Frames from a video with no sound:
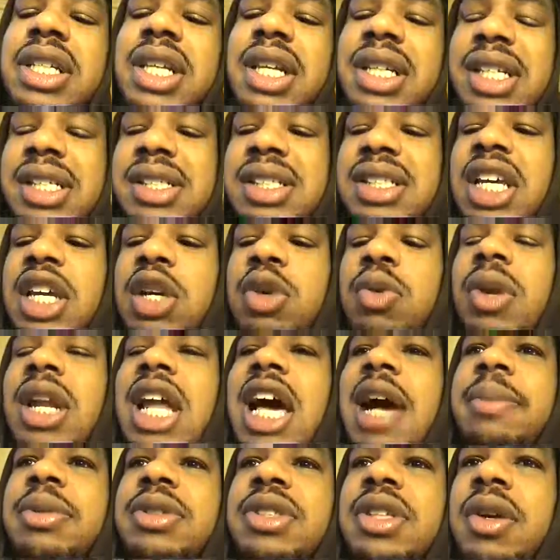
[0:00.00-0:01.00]
that it's equal
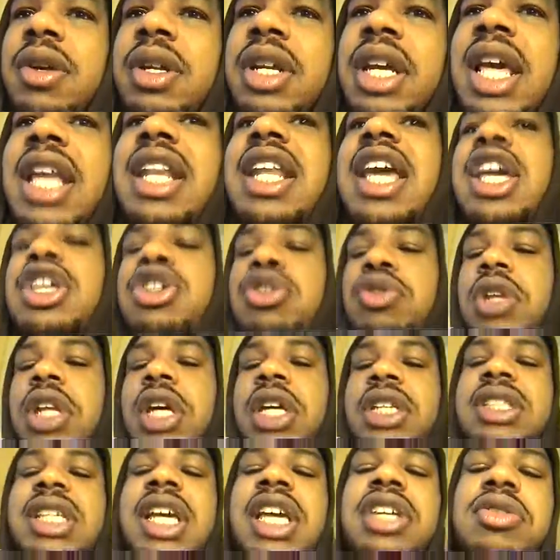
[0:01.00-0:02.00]
opportunity. And then you
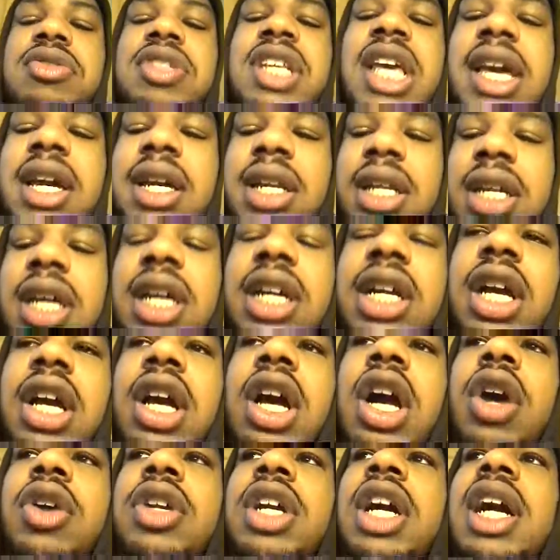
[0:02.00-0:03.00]
look. Then you take a look
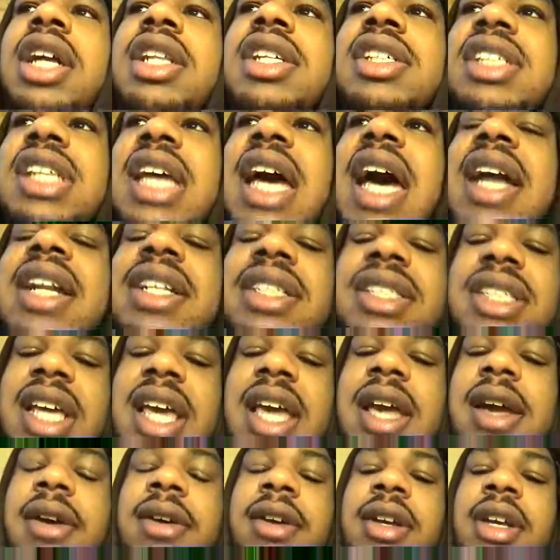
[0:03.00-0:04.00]
on the other side of
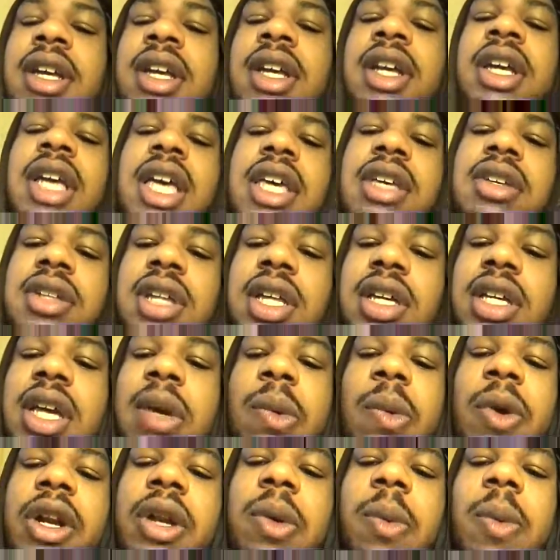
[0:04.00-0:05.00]
town, and you look at
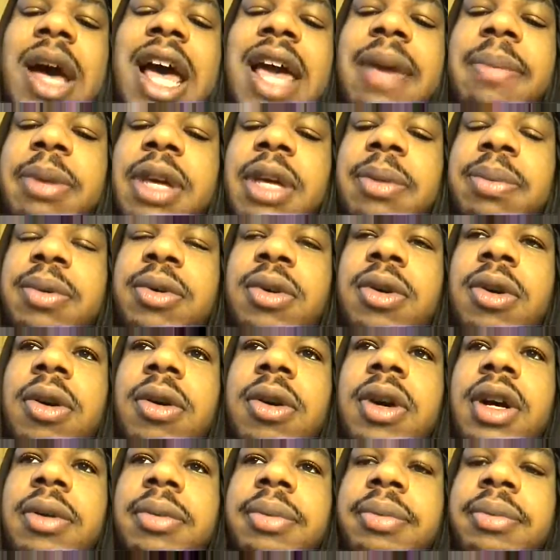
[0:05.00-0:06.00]
where the white people
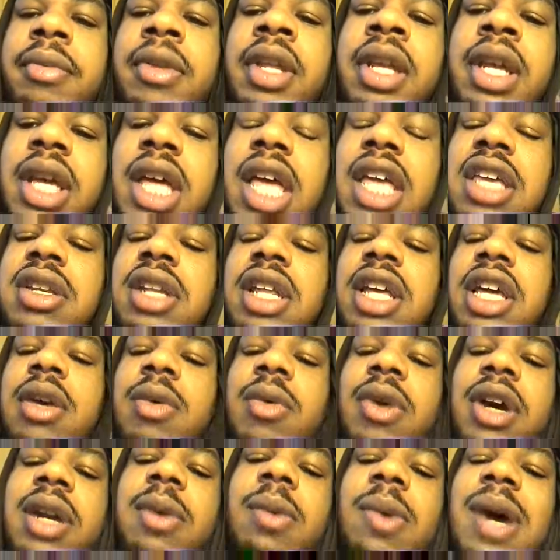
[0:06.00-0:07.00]
grow up, and you look at
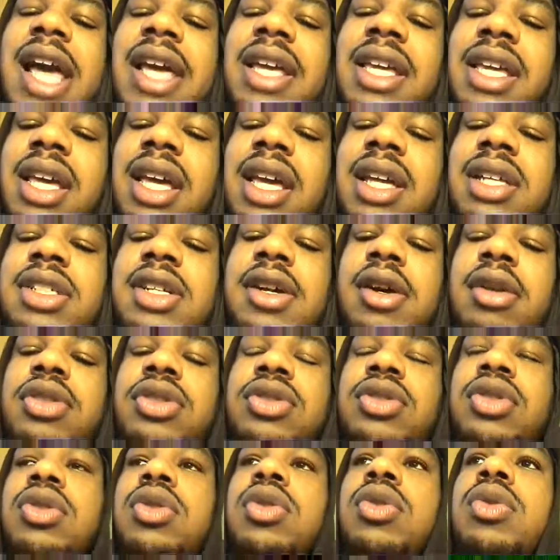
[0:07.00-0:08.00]
where the white kids go to
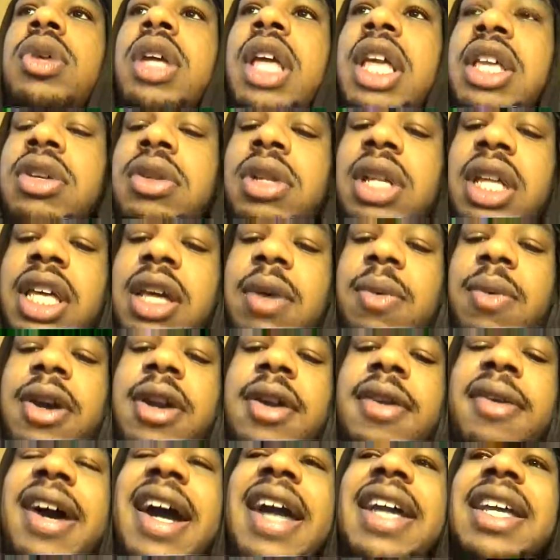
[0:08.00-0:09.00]
school, and you look at where
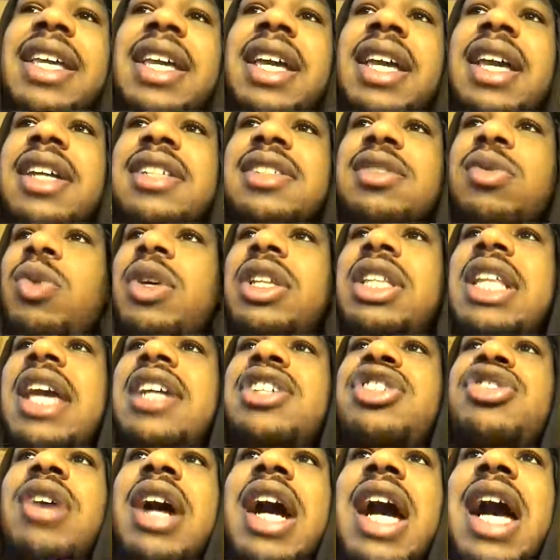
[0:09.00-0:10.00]
the white kids, what they
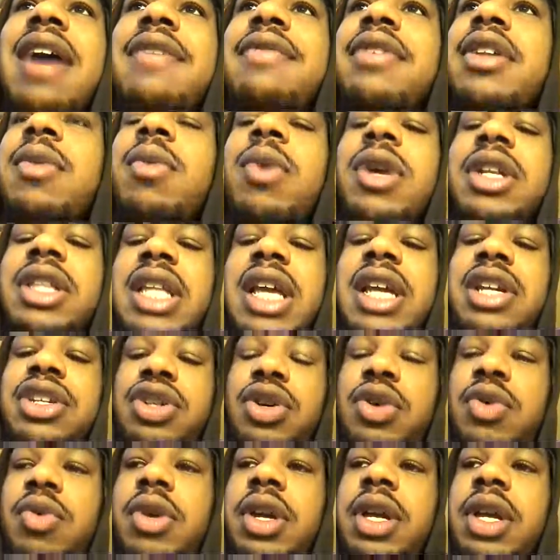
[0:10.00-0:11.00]
driving and what they
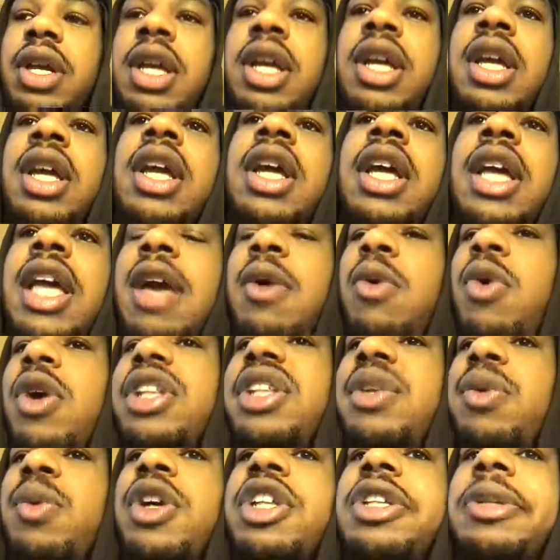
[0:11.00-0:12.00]
doing, and
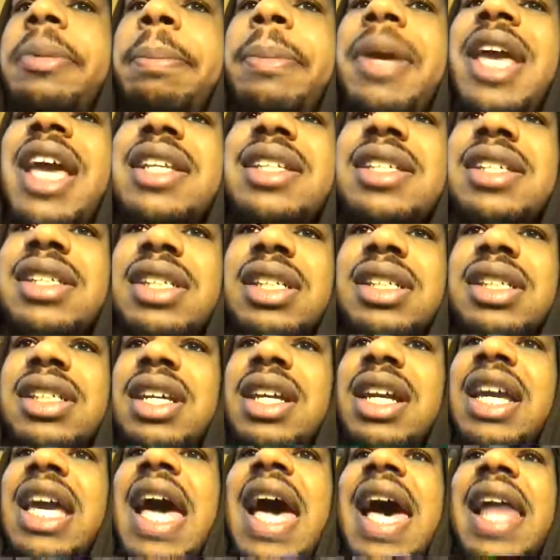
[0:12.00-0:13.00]
what the businesses
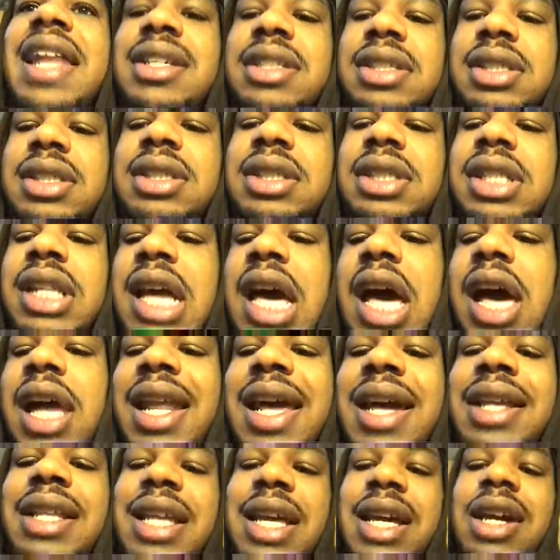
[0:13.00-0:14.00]
and colleges and all
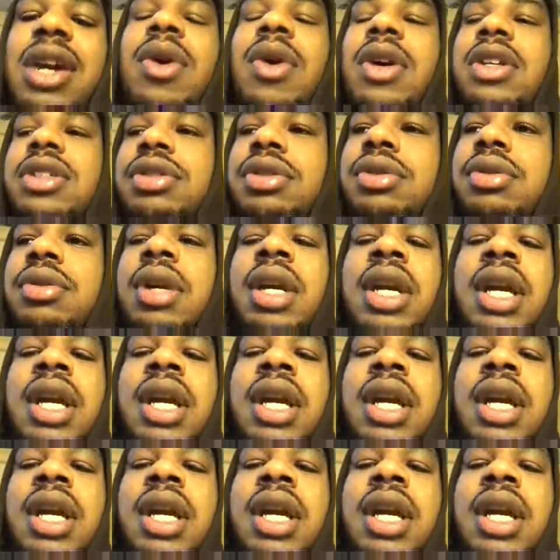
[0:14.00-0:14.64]
that they're going to.